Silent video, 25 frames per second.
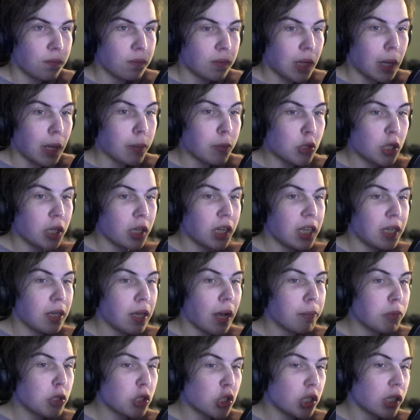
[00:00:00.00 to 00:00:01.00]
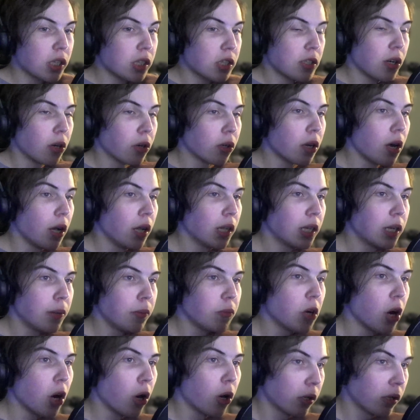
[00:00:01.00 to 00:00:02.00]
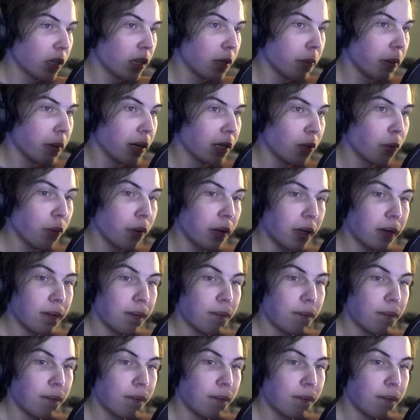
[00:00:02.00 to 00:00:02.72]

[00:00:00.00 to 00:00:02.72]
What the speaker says: I'm just gonna start calling him Garlic, by the way.